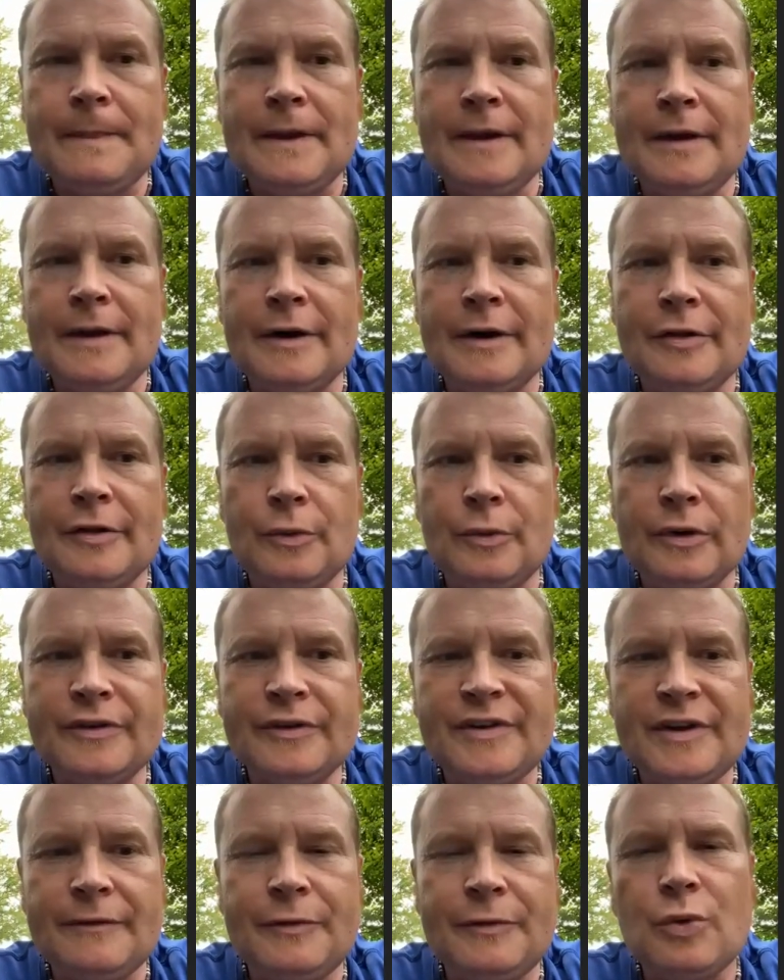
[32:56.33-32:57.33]
In other
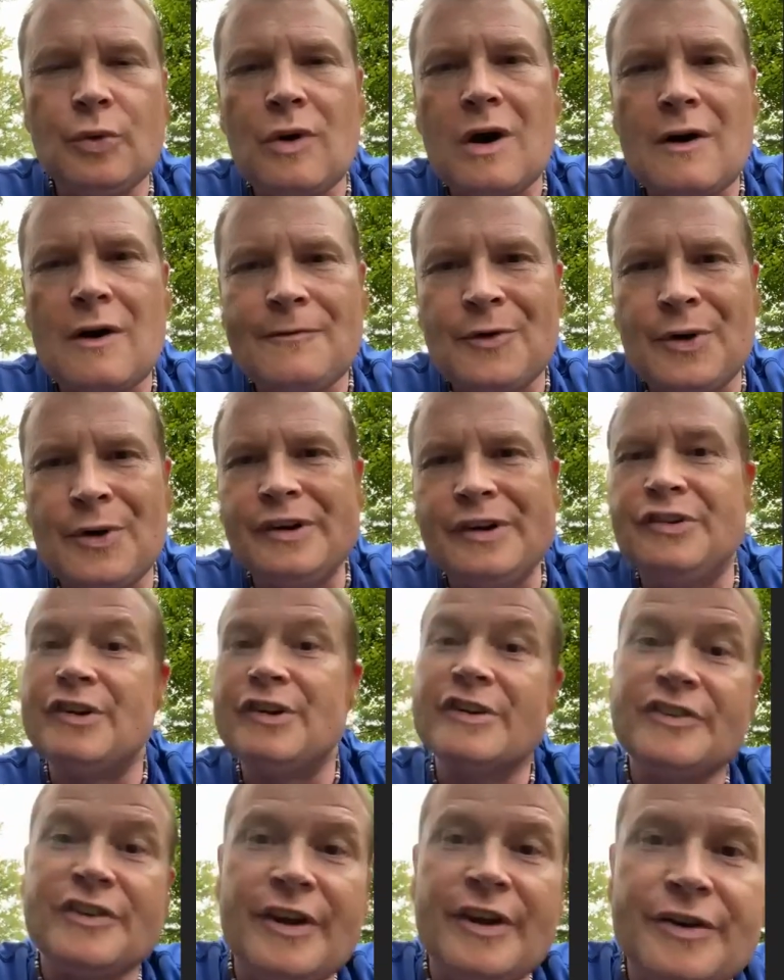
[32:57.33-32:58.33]
words, if you were offering
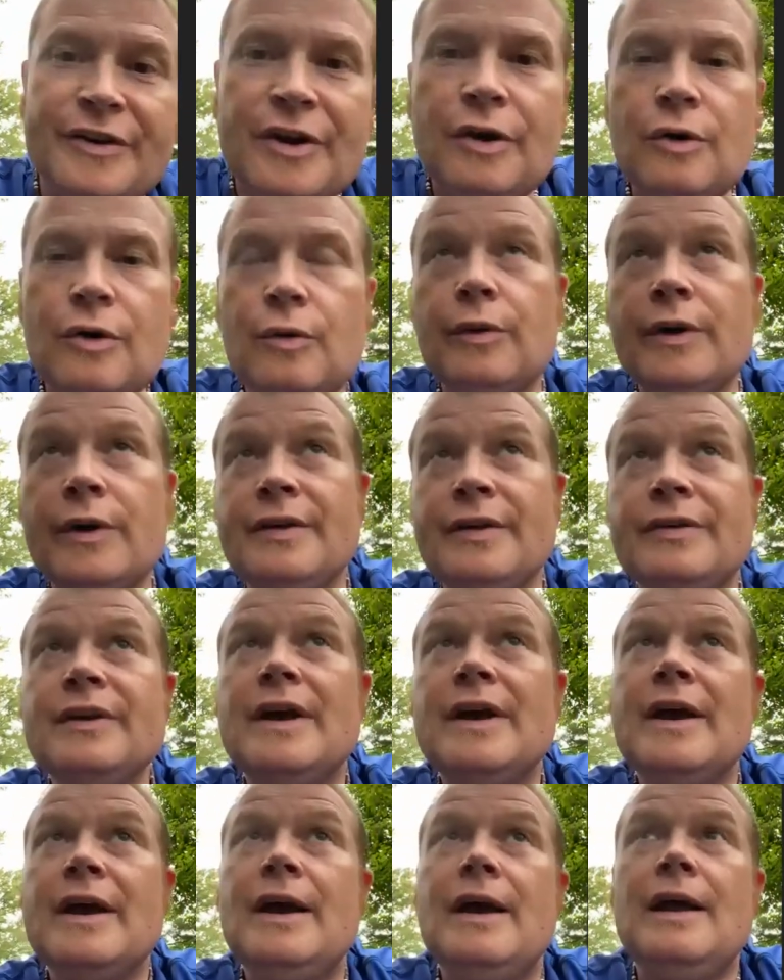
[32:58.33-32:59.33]
just say no with,
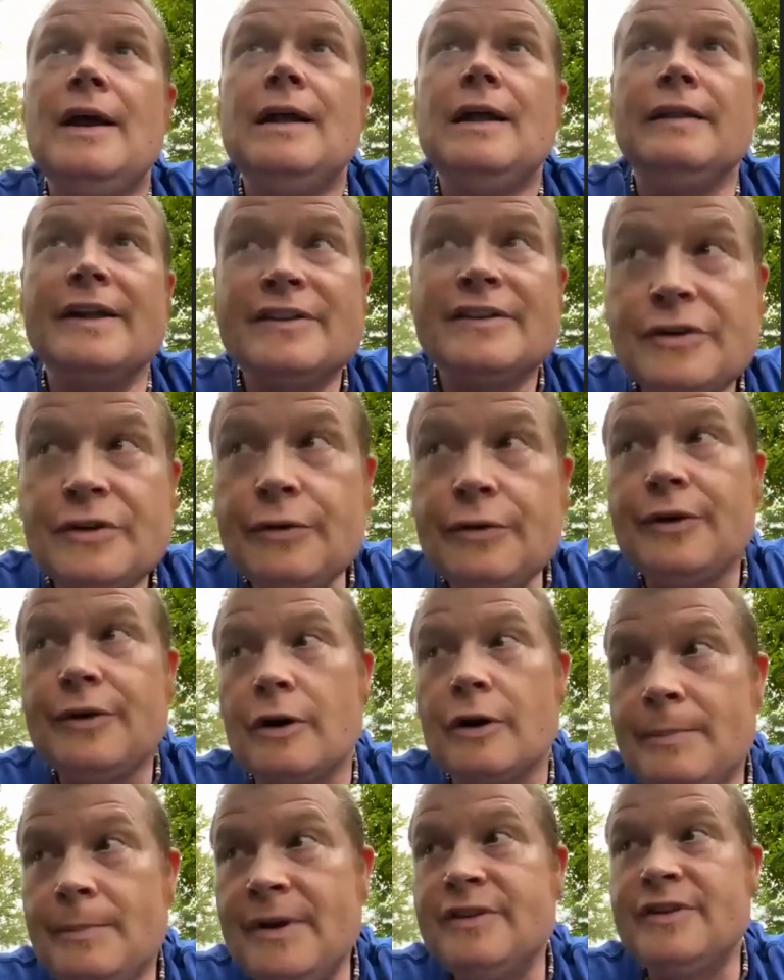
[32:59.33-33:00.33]
let's do
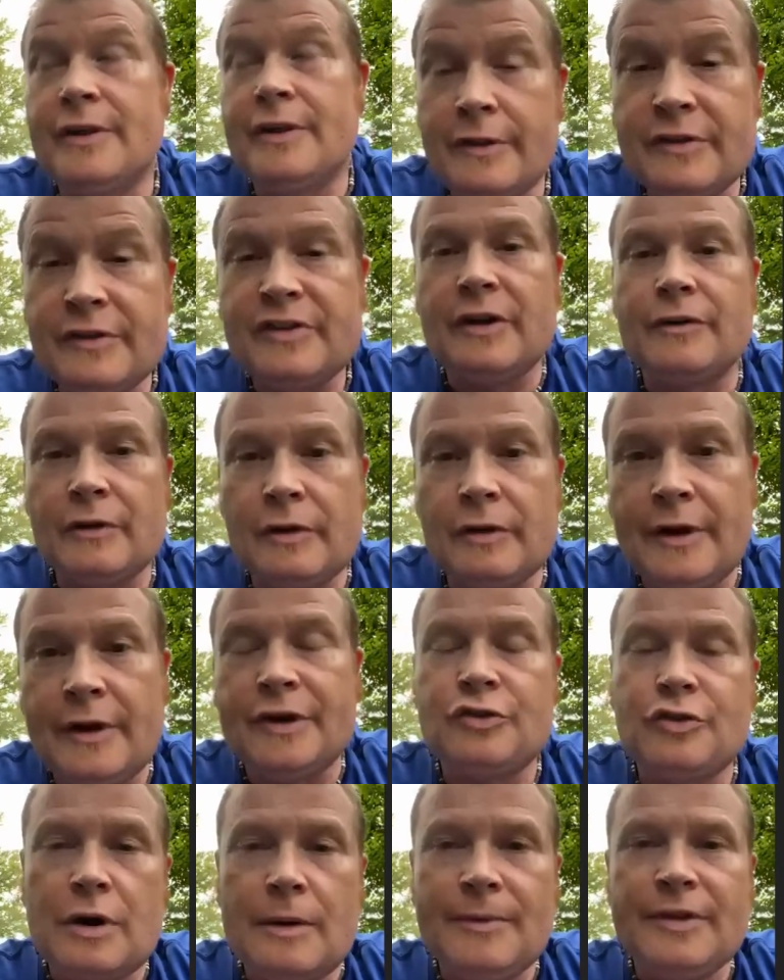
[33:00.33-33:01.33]
therapies on this underlying
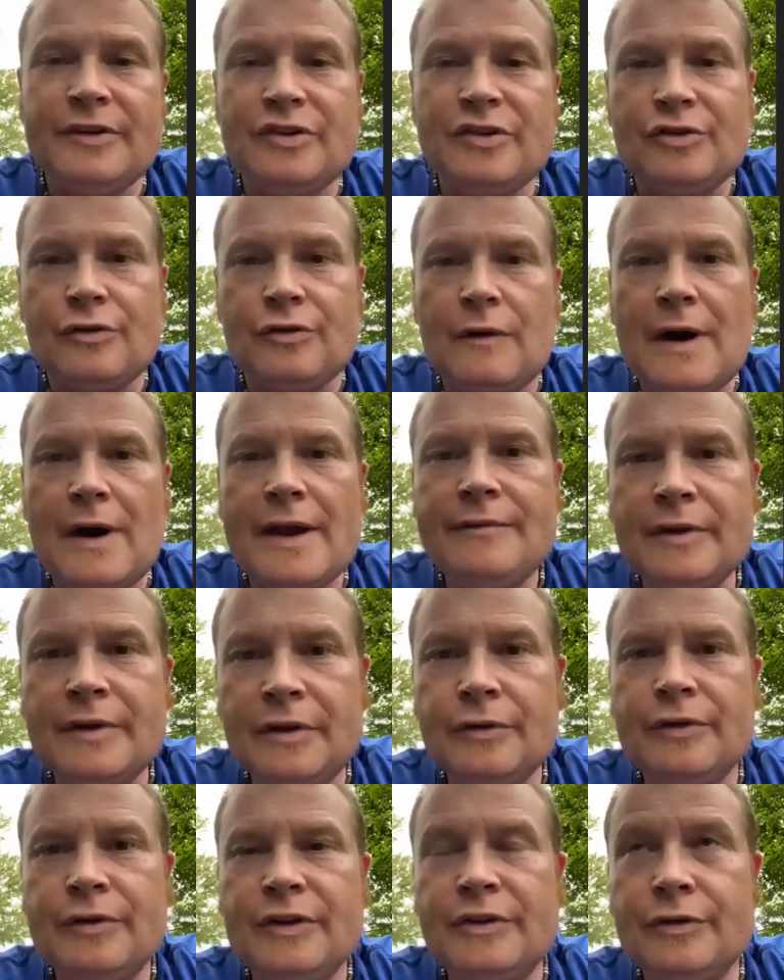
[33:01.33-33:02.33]
trauma that's driving
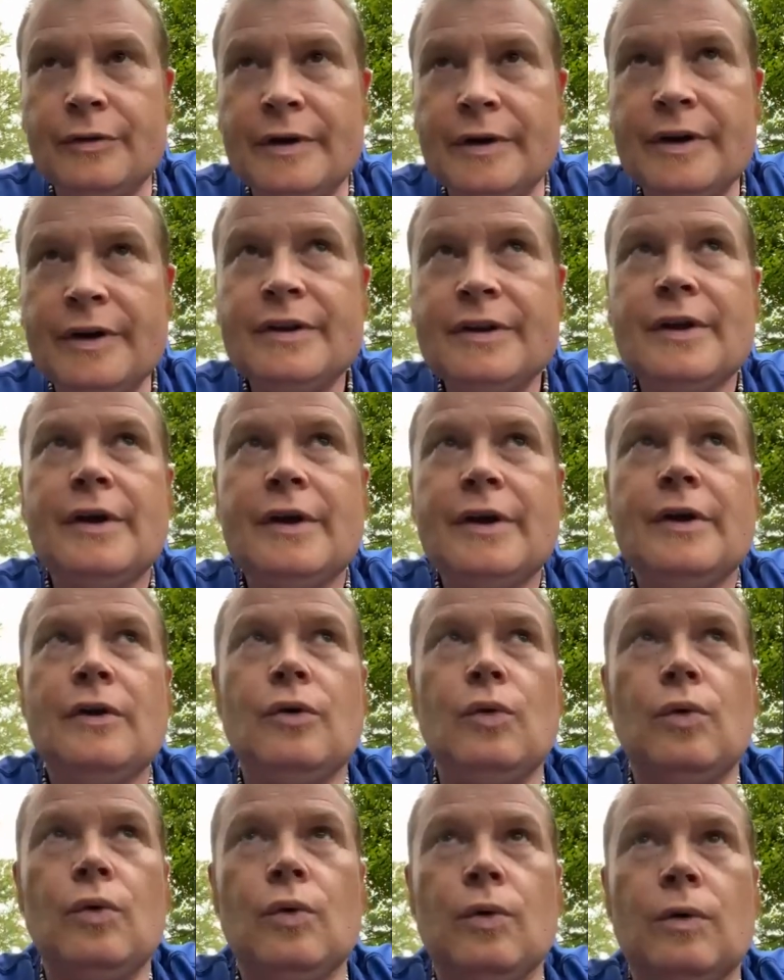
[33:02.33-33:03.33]
you to do it,
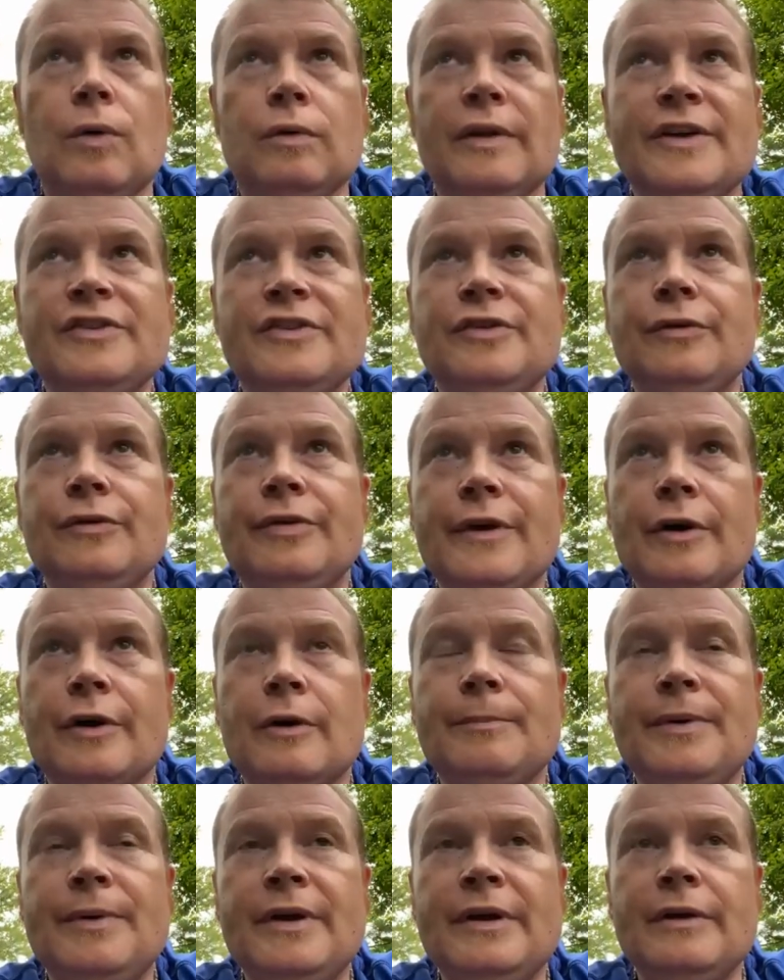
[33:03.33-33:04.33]
or let's do
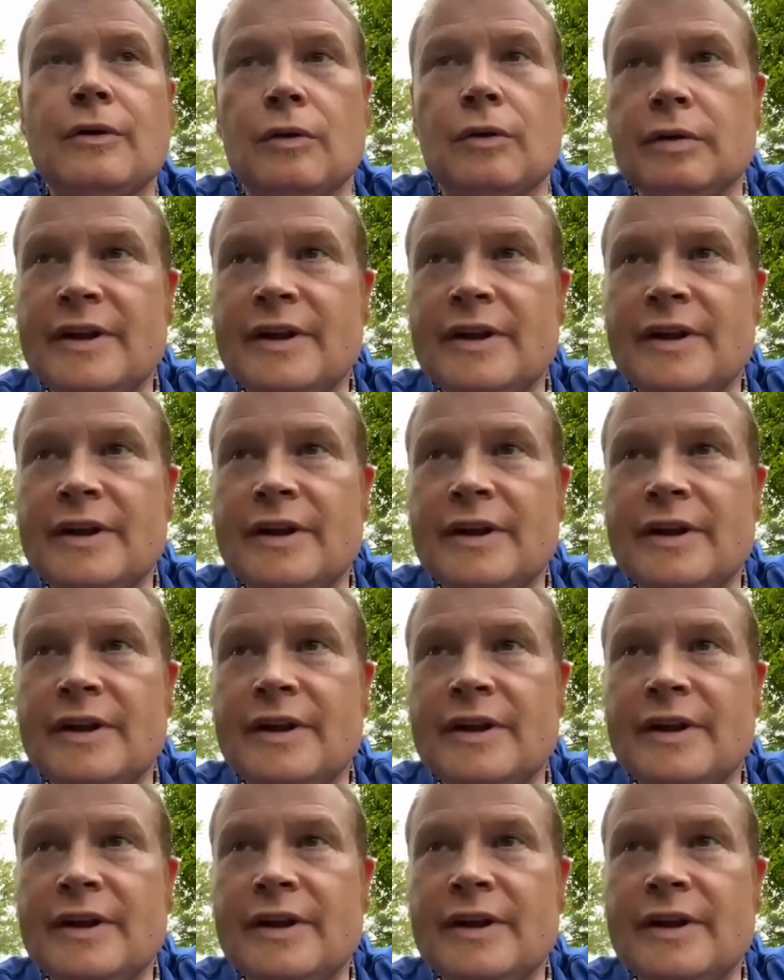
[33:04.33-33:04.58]
therapy, or